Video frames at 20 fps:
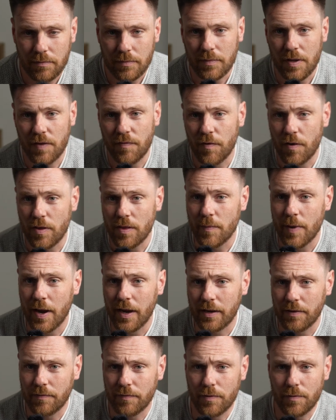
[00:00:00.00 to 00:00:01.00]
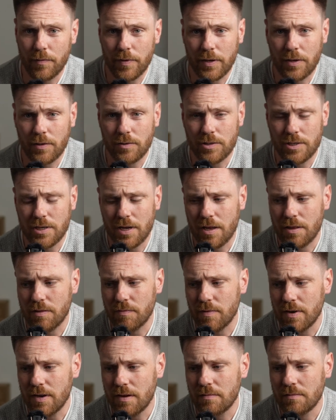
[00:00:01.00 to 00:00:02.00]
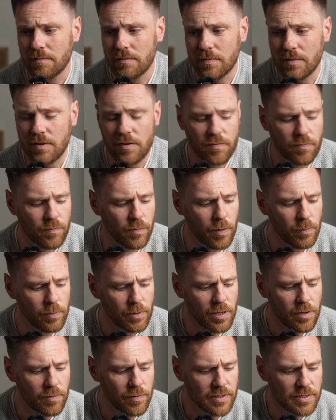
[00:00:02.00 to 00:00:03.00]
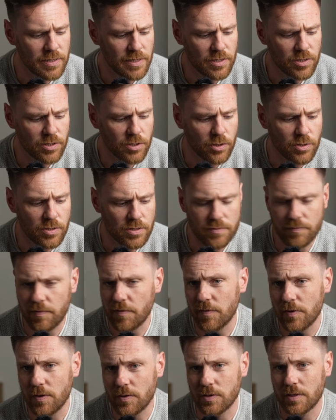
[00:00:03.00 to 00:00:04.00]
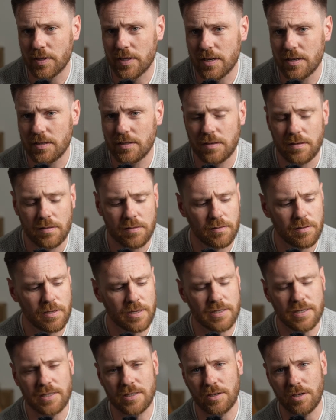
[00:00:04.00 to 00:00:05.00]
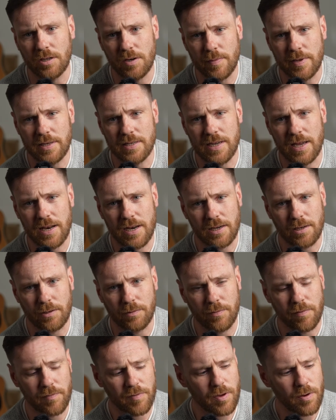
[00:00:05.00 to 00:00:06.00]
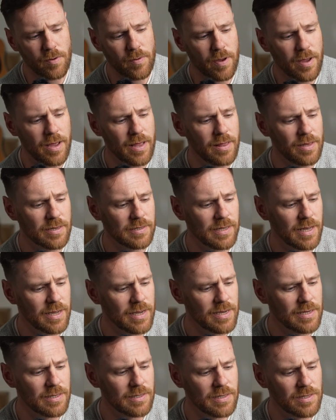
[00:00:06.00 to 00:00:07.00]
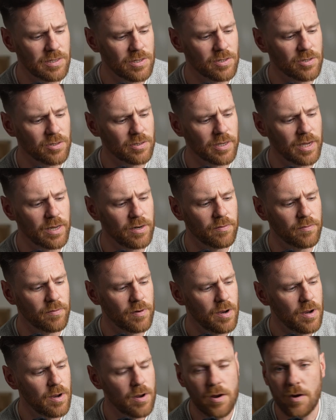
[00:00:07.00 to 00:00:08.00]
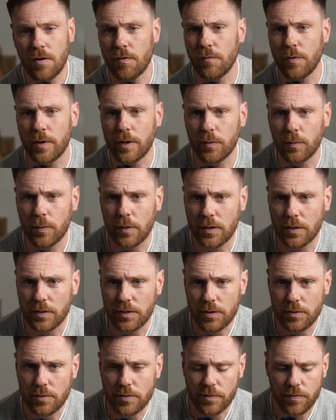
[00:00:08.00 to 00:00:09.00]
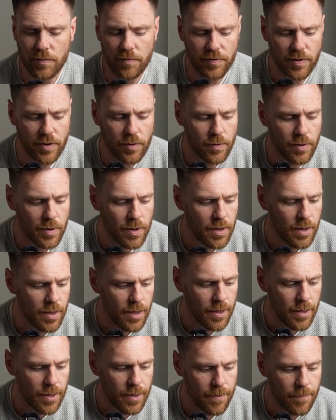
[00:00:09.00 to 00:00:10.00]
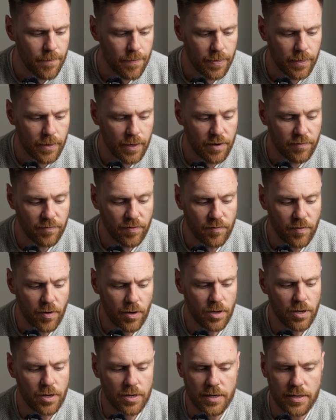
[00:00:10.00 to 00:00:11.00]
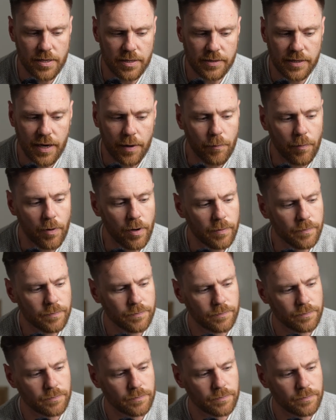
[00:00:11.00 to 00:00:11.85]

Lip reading: if you're in the market for a Ricoh GR3, you've probably already seen tons of reviews on this. This isn't going to be a technical review in the slightest. This is just kind of real world user review. And if you've not heard of this camera,